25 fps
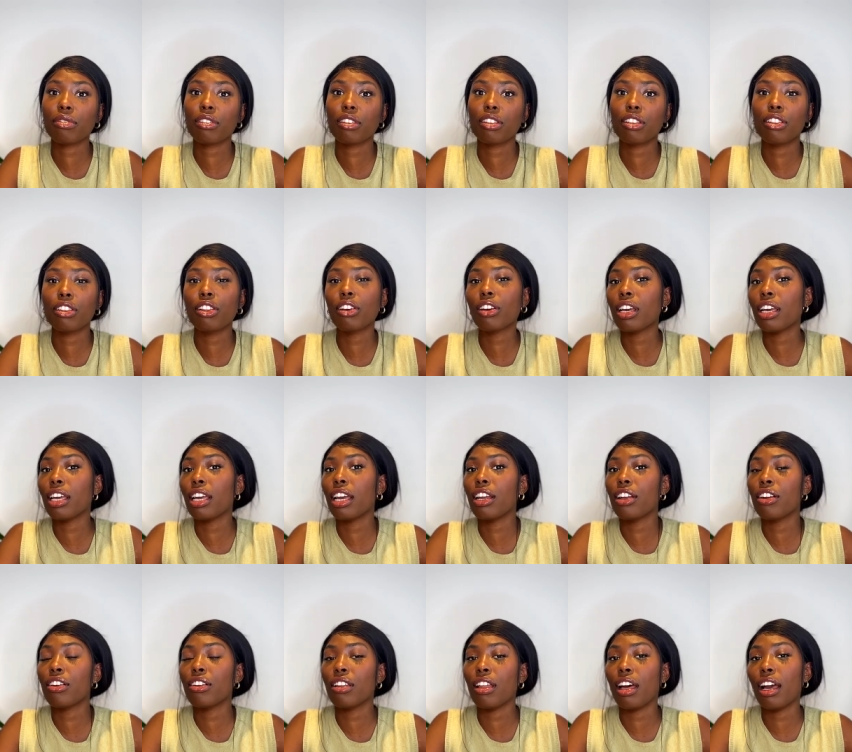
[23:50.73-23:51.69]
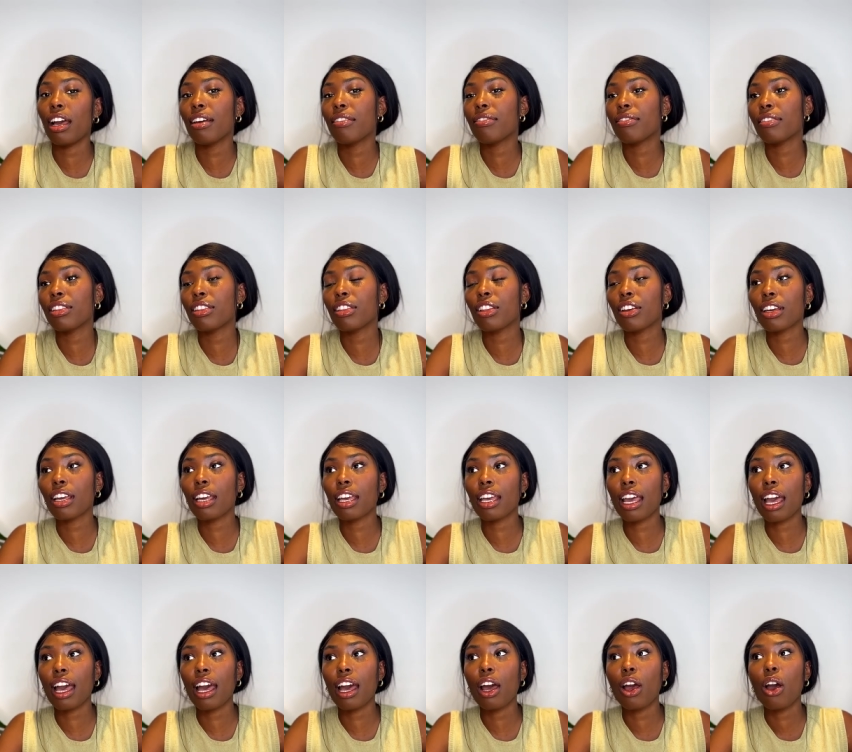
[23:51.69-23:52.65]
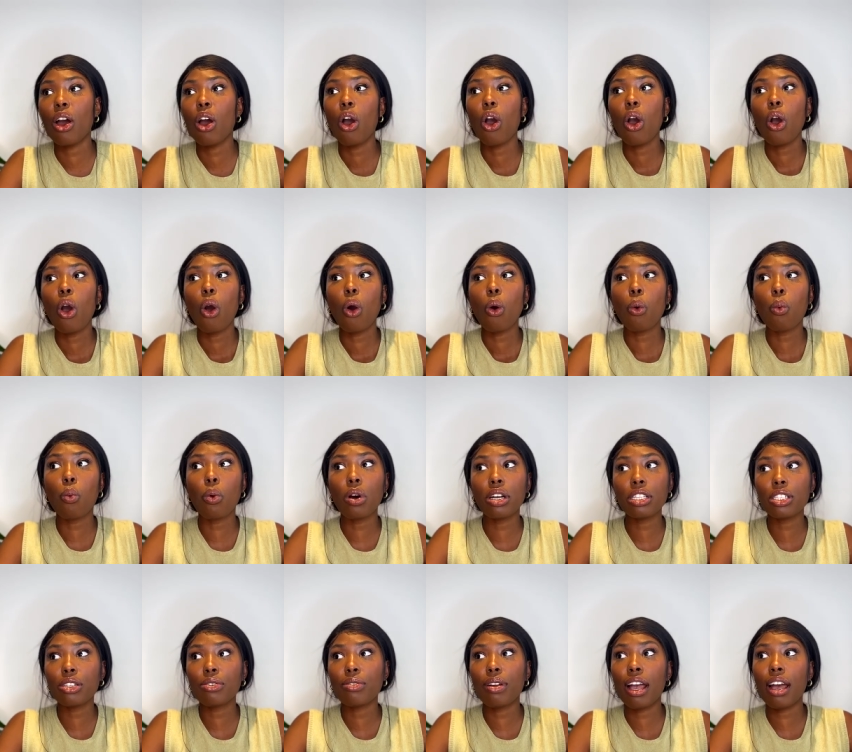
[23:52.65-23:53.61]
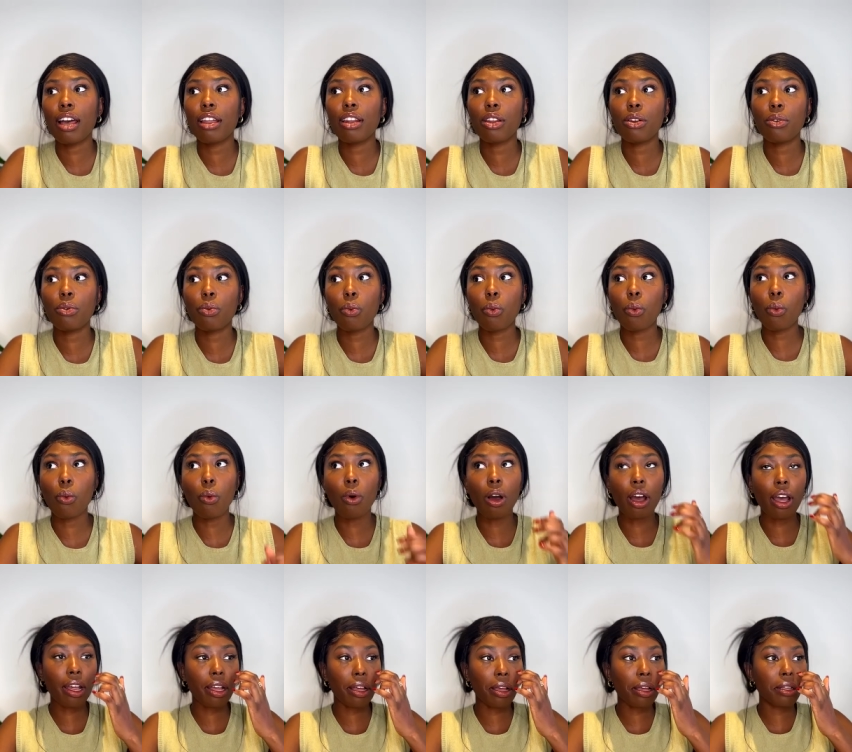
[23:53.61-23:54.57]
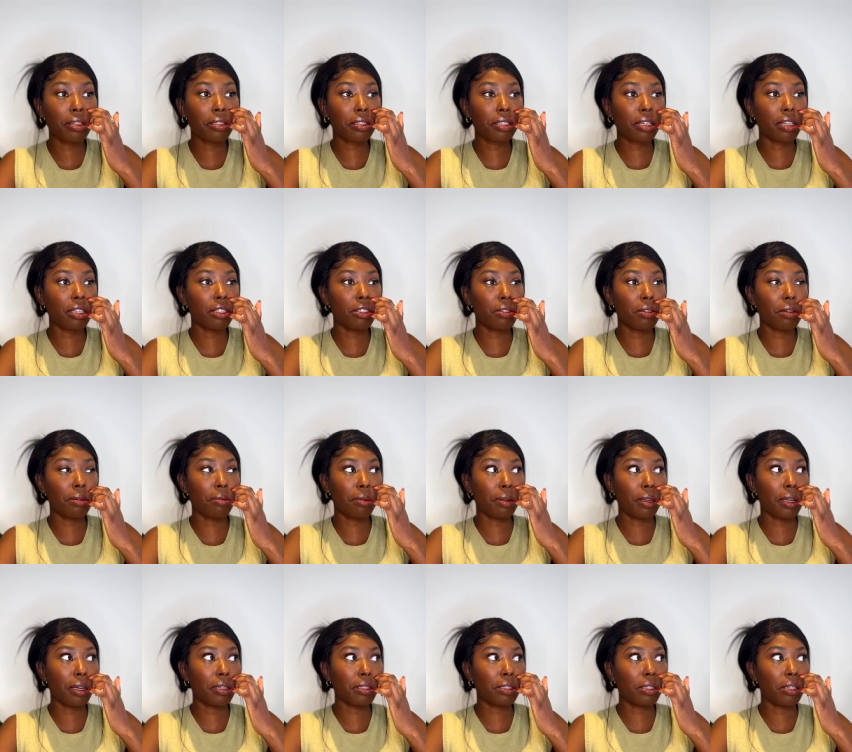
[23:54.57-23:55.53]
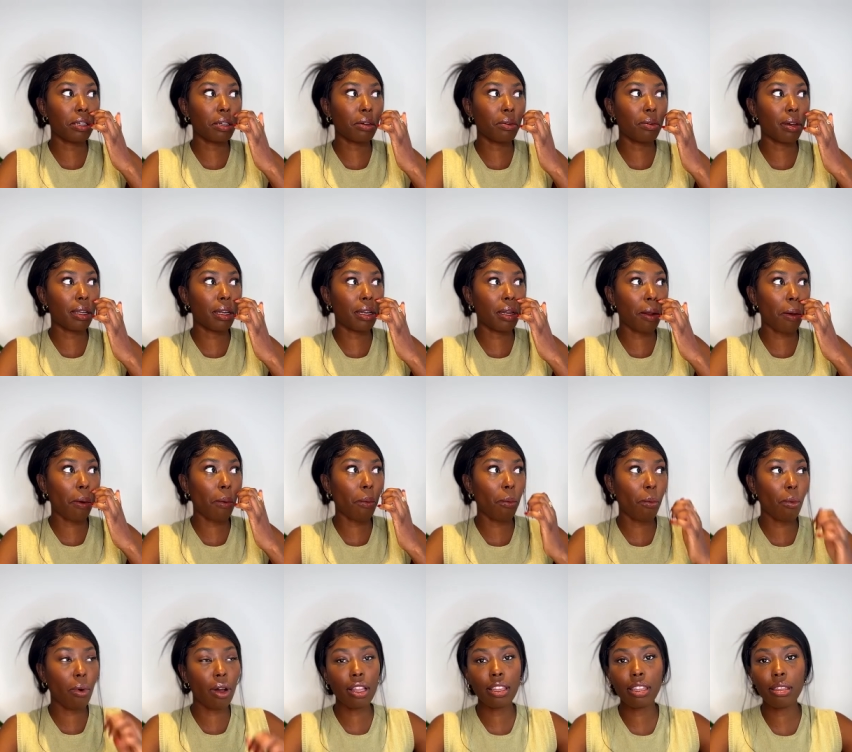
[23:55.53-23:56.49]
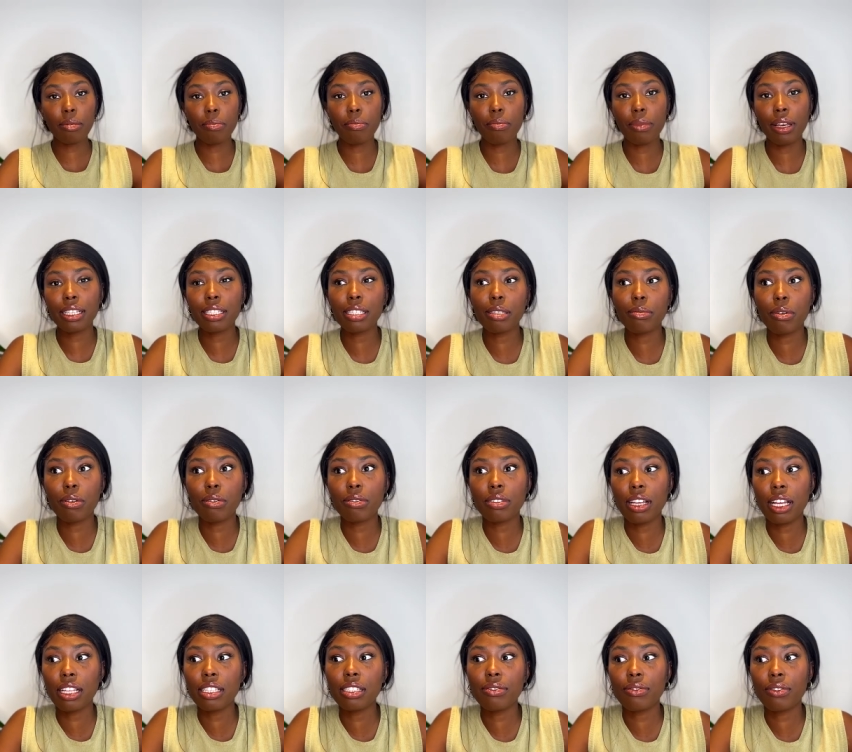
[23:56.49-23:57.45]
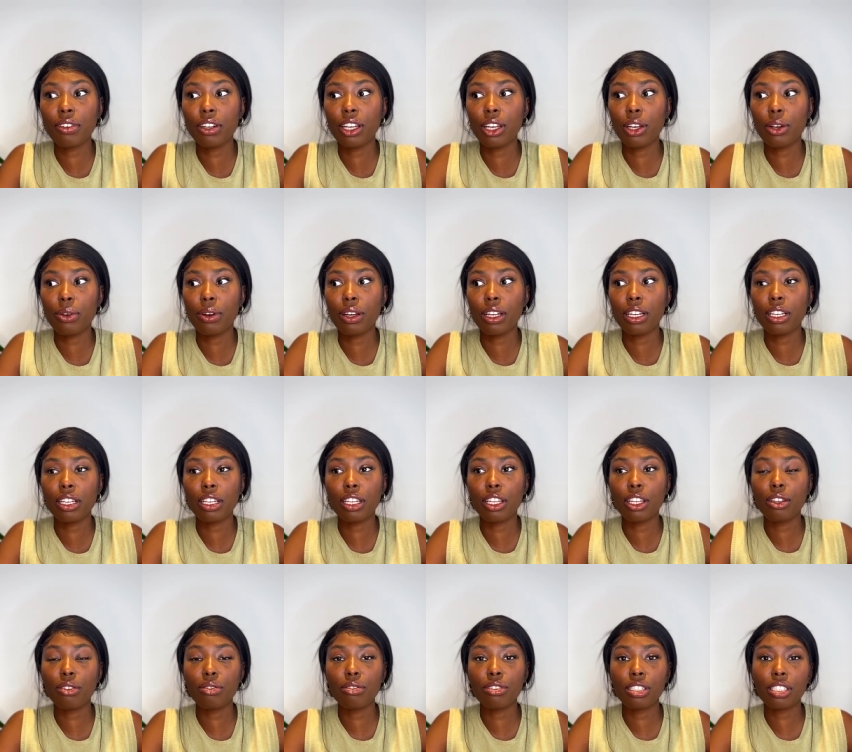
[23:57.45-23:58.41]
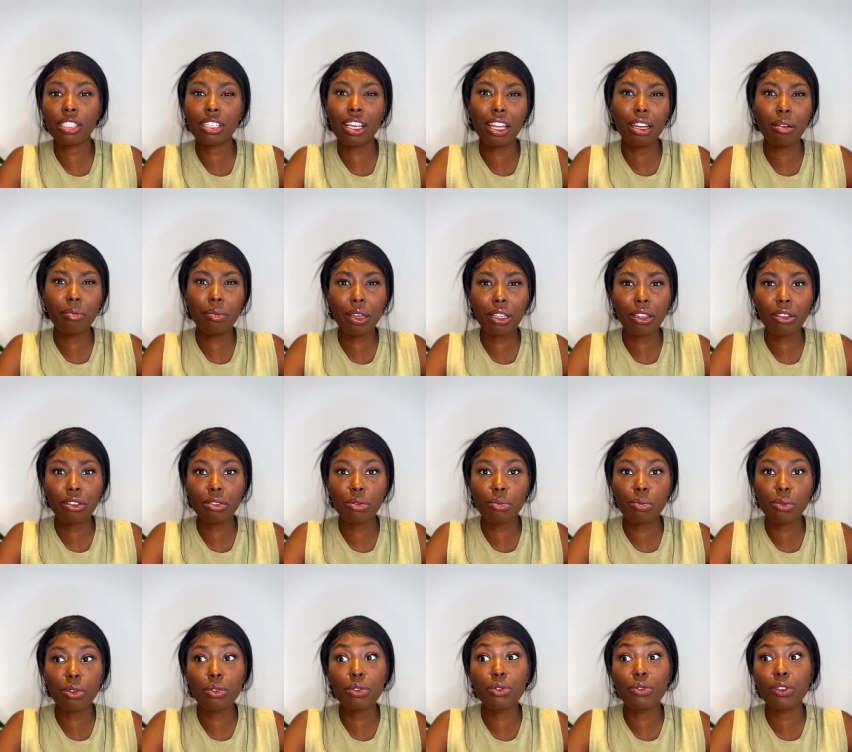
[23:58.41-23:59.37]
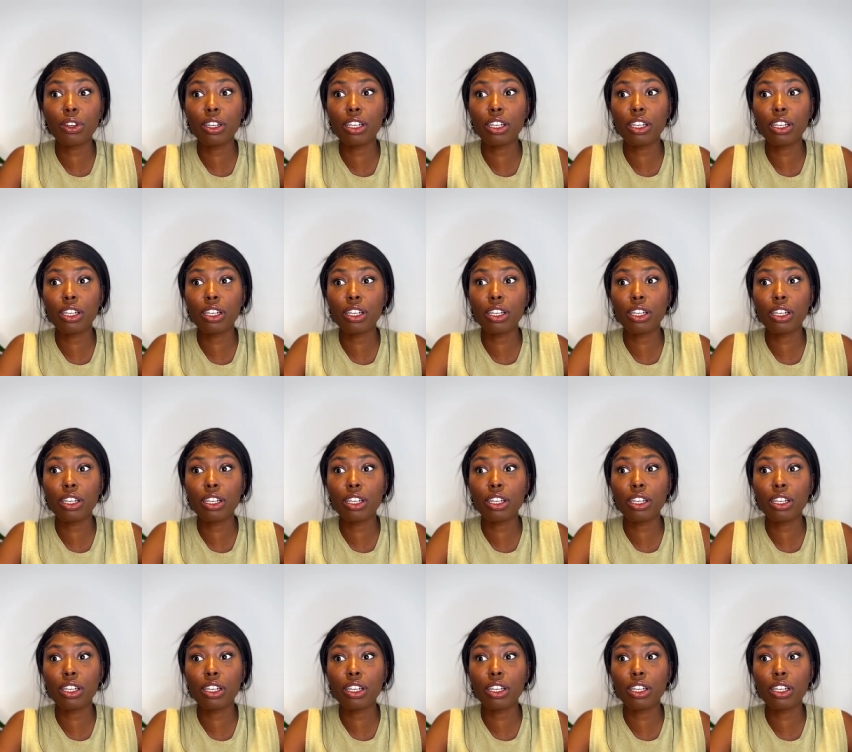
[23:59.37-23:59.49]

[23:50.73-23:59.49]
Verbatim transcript: looking at your life and looking at what's around and what it's contributing to and what makes the most sense for you. And you just got to make those moves for